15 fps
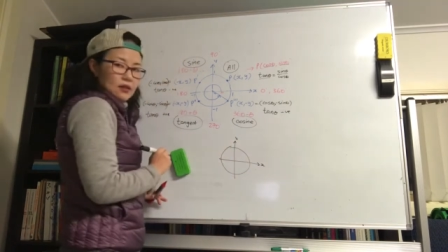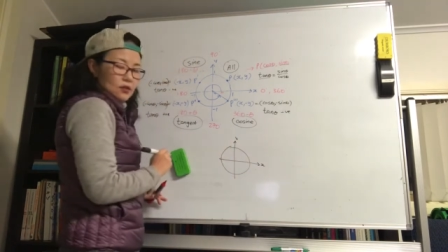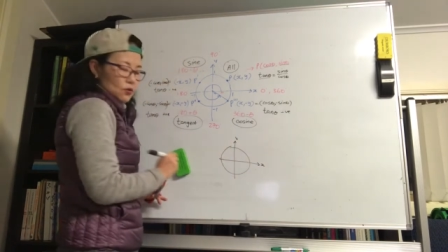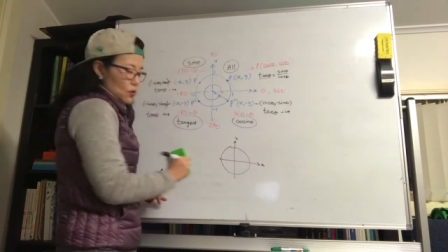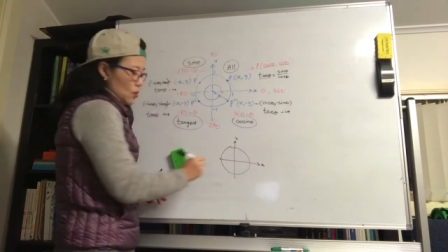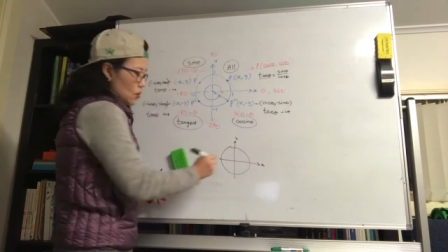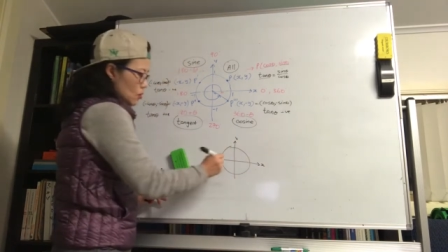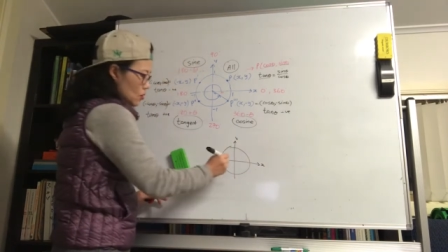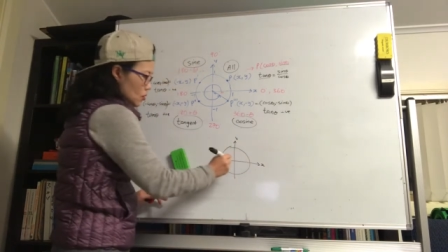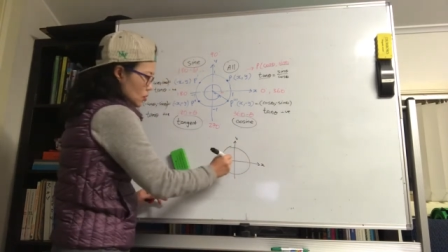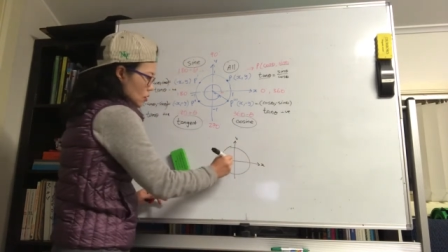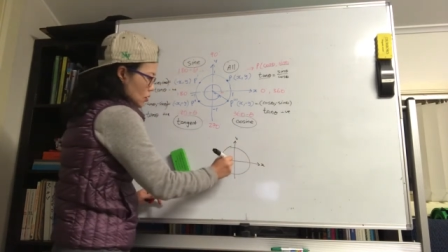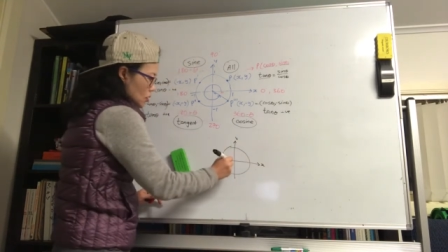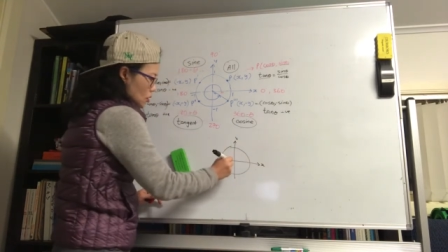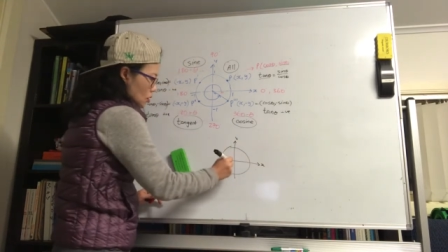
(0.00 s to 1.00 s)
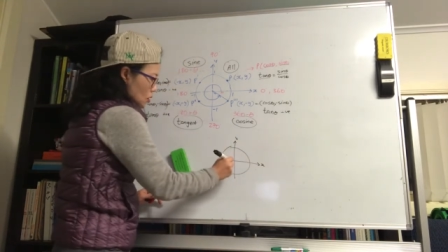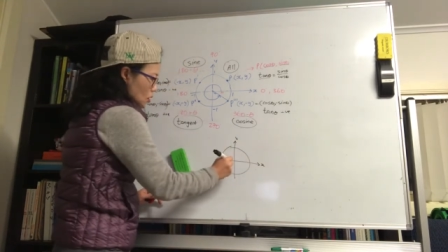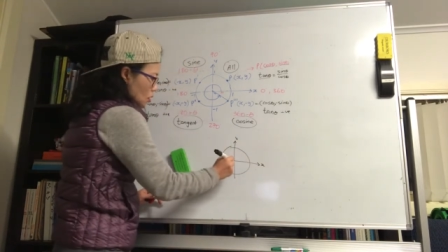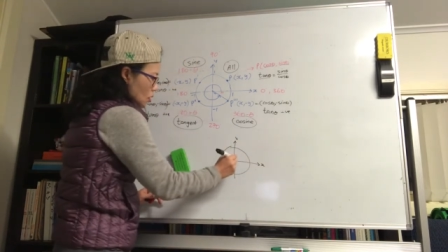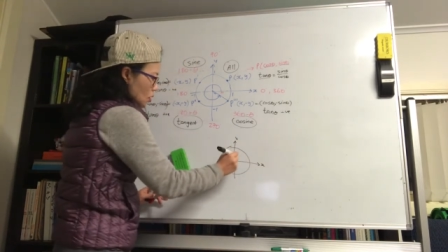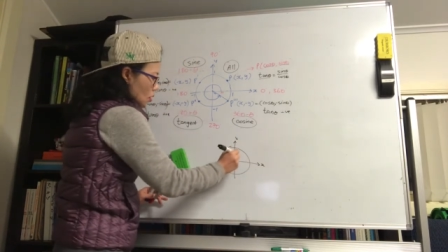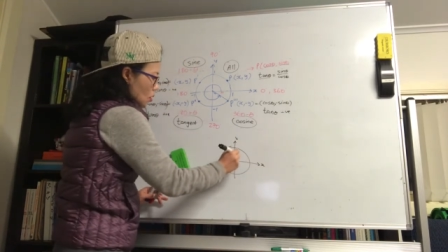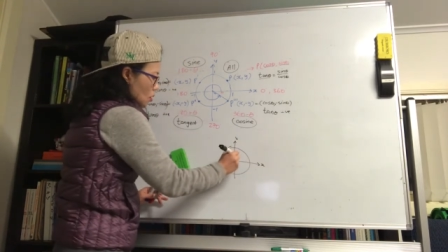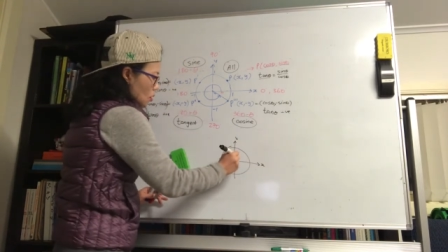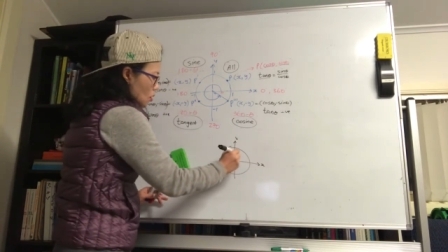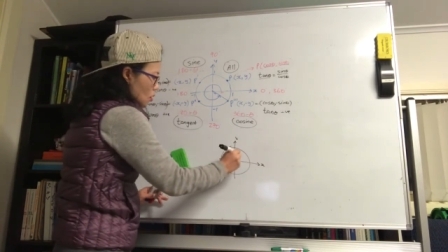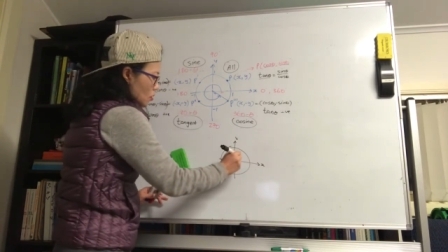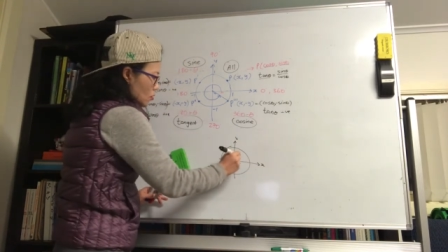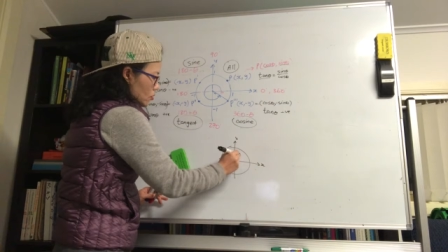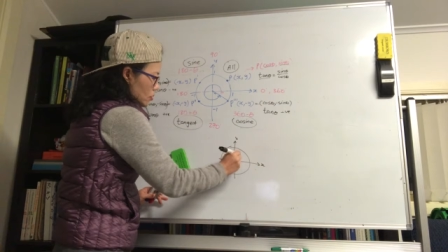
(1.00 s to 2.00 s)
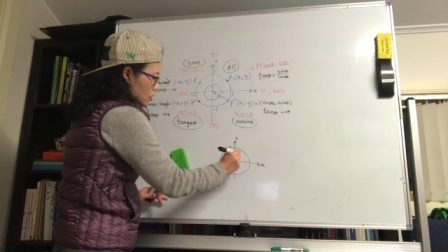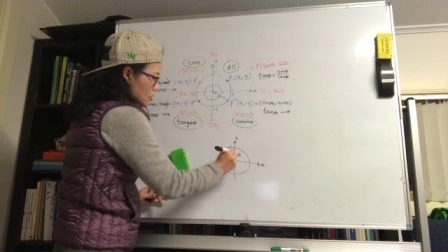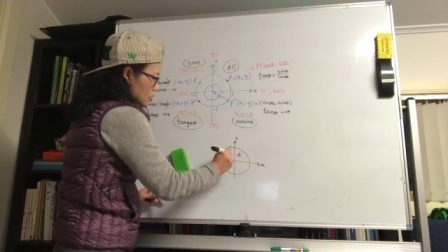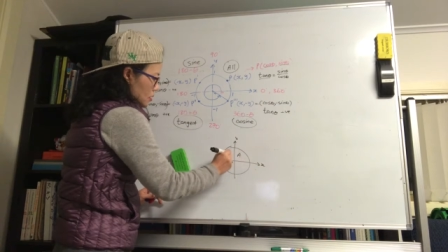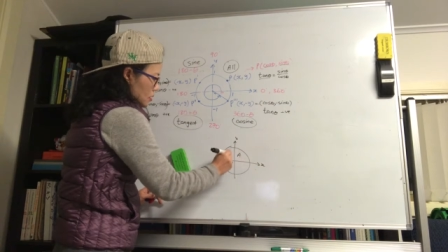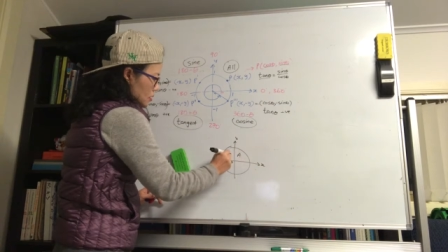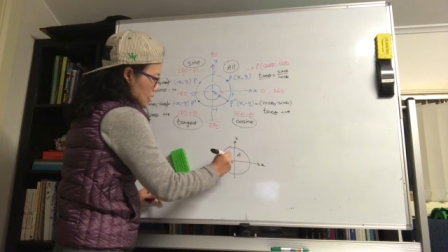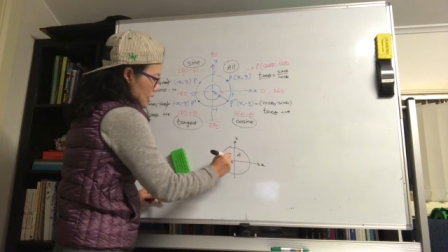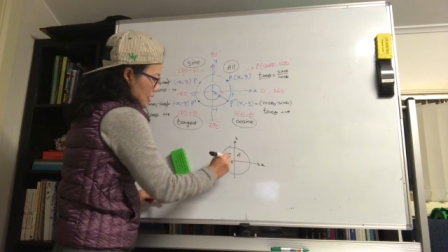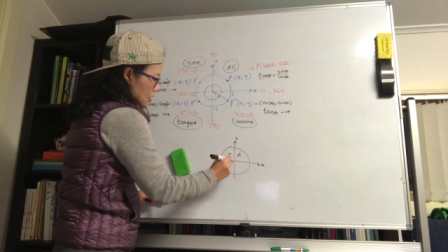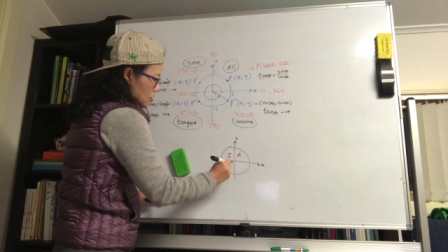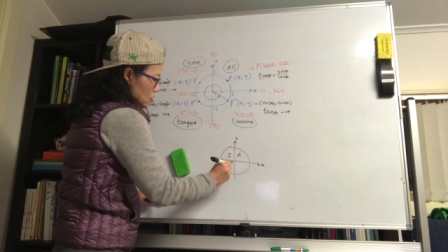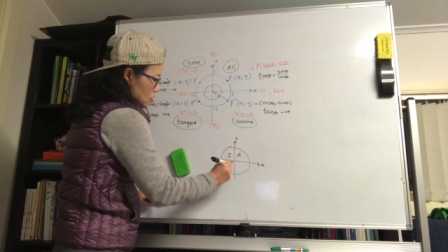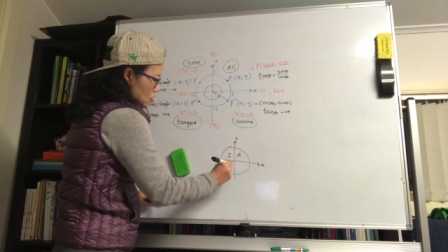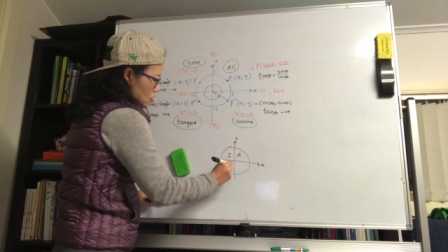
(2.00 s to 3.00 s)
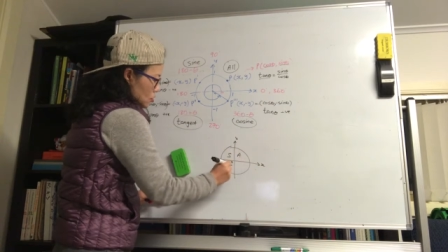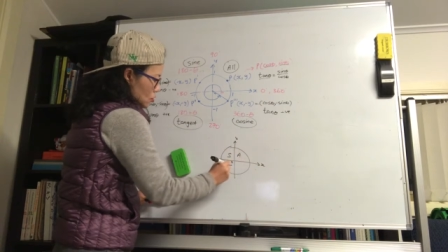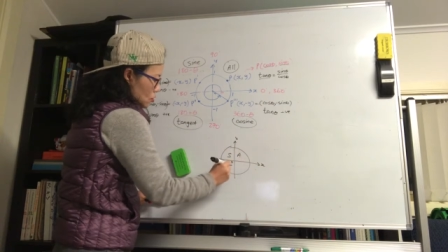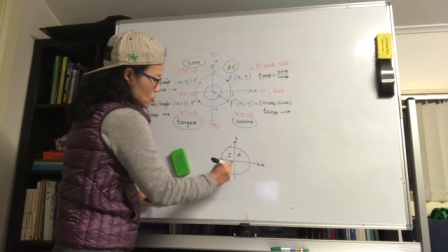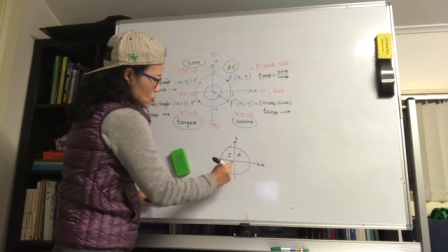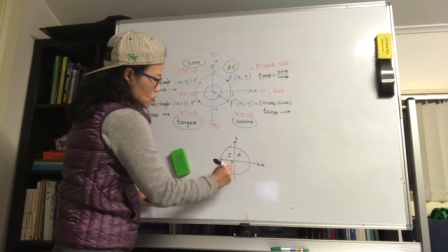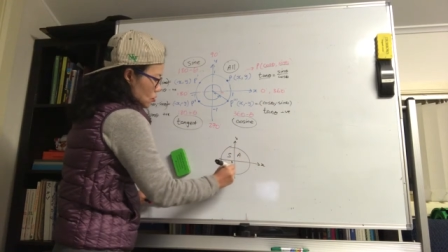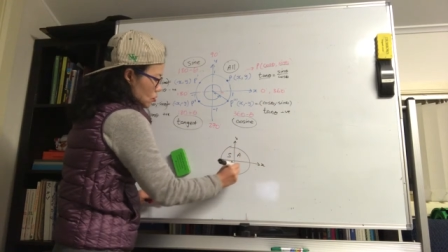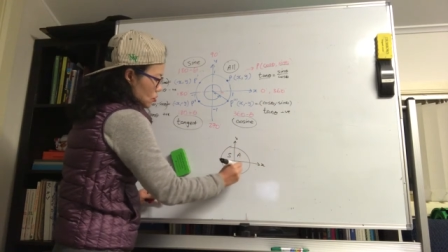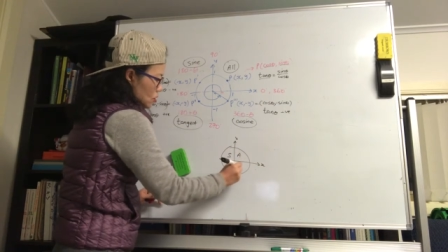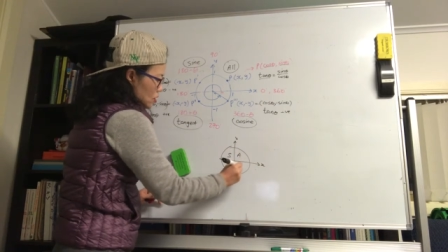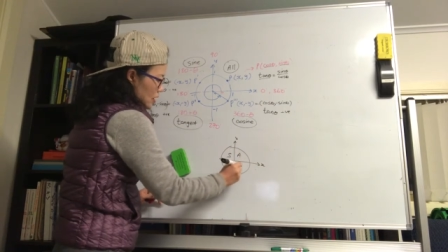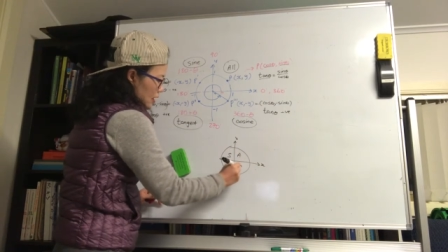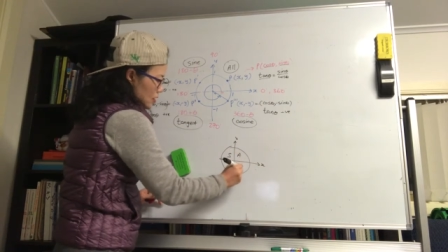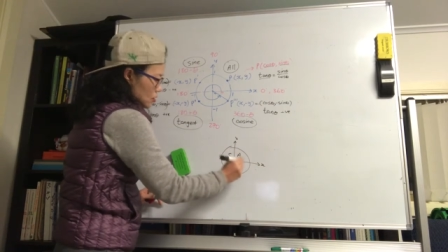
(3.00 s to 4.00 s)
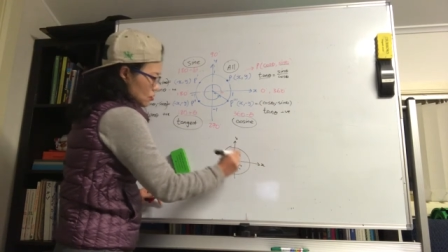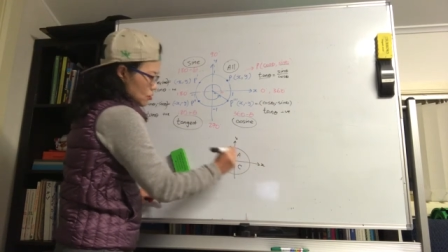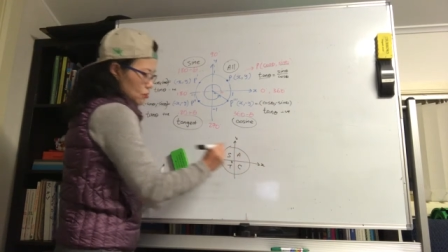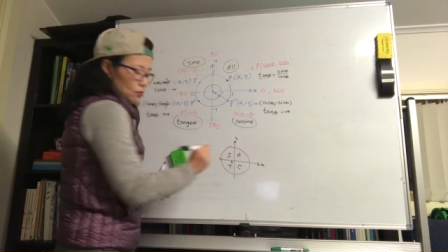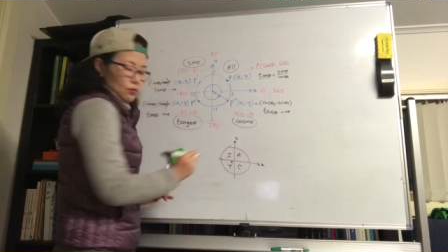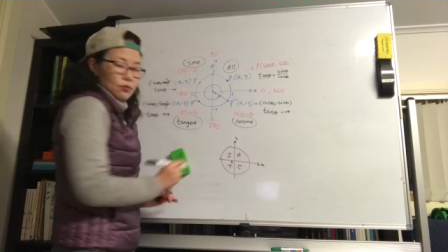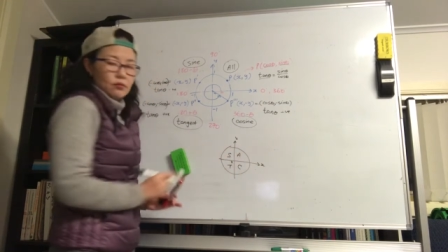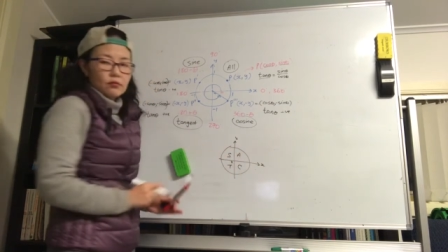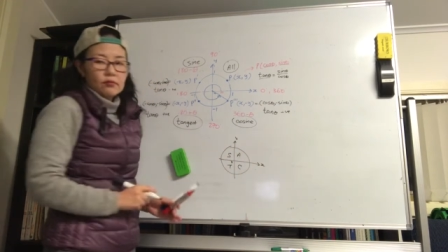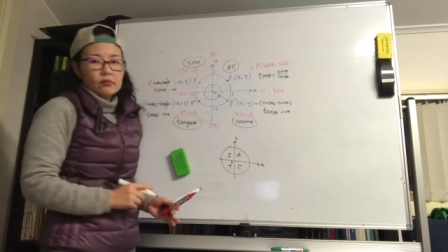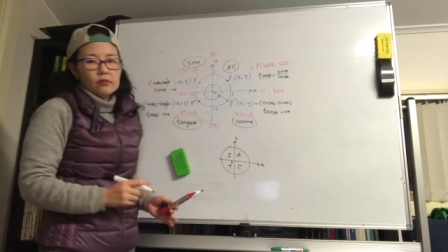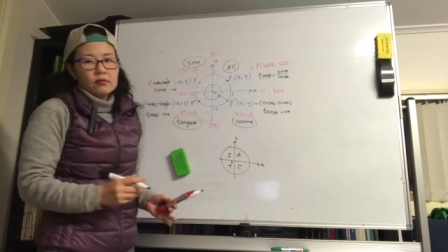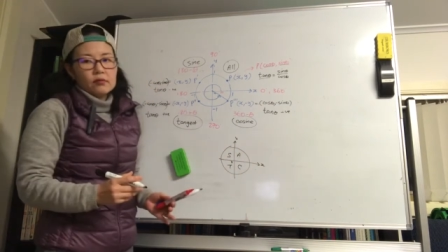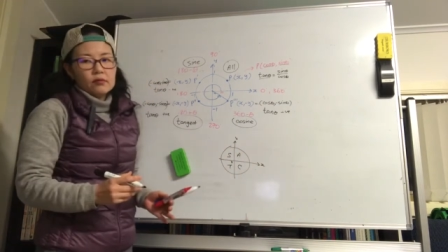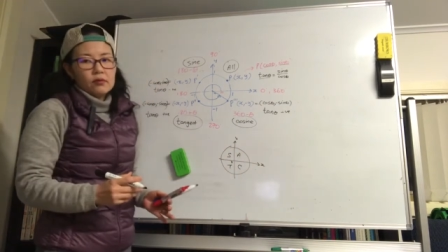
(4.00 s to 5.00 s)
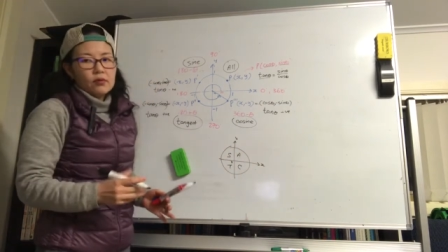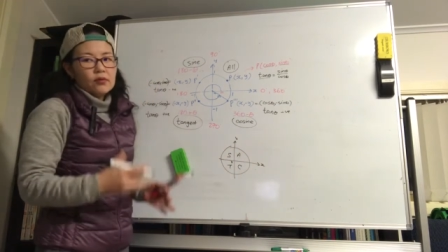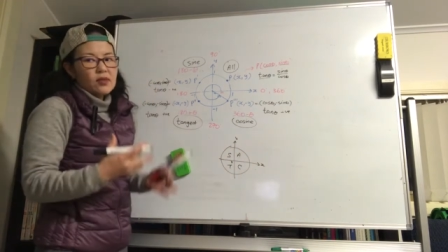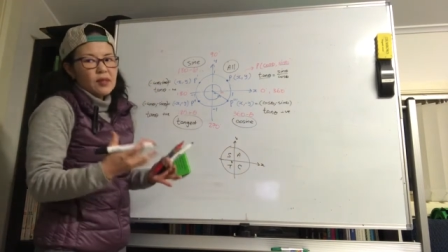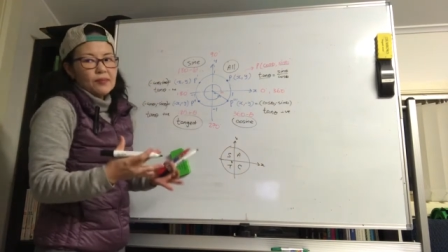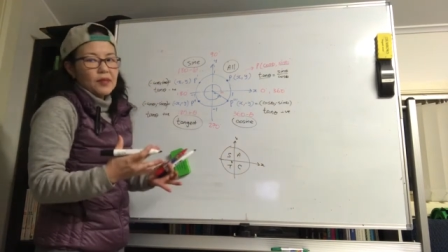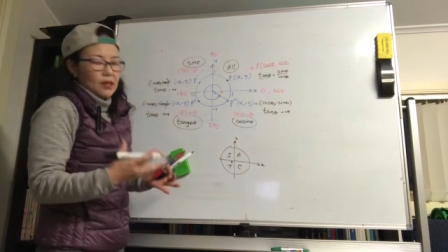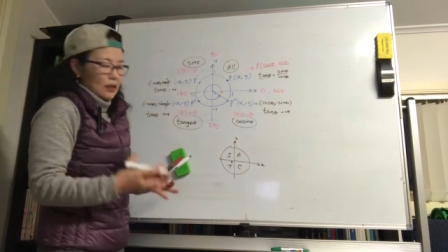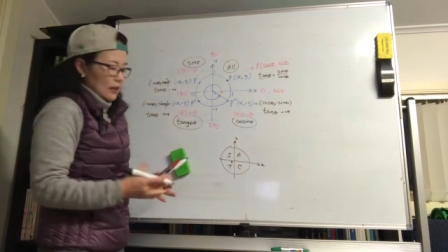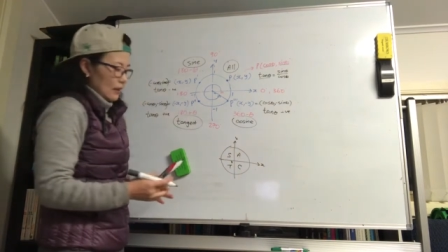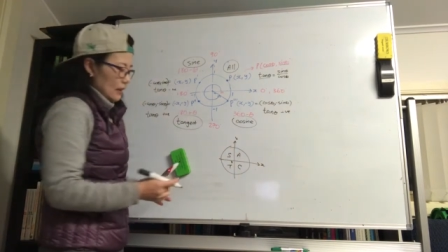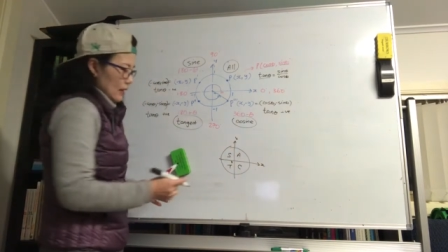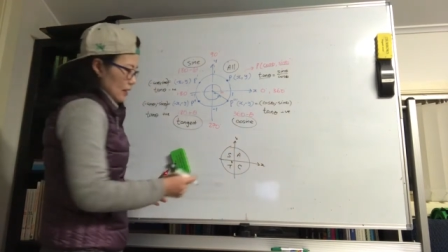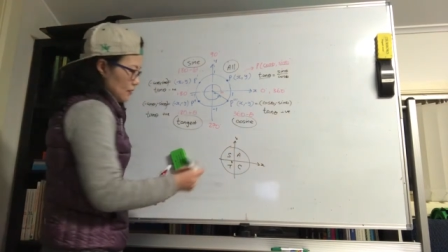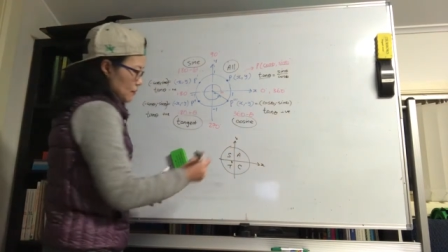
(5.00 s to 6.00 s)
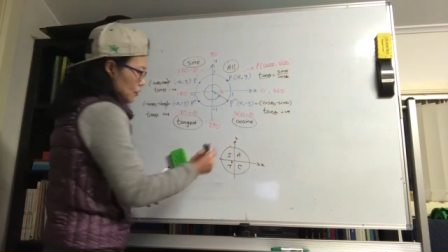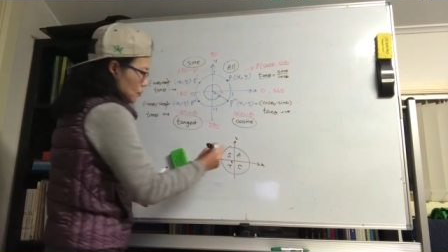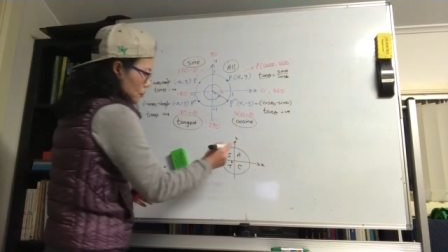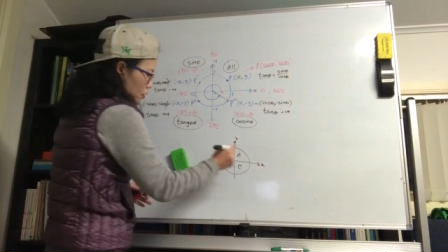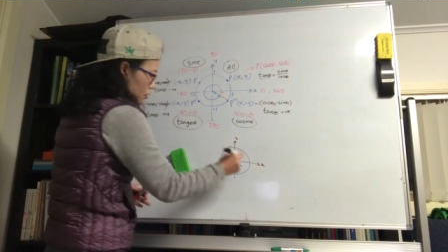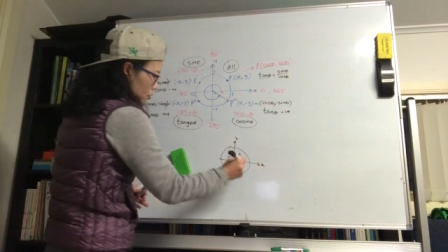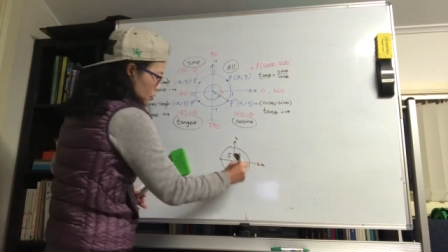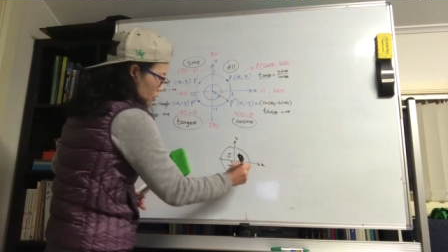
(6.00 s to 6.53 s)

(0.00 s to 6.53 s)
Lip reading: called all station to central, or something like that if you want to.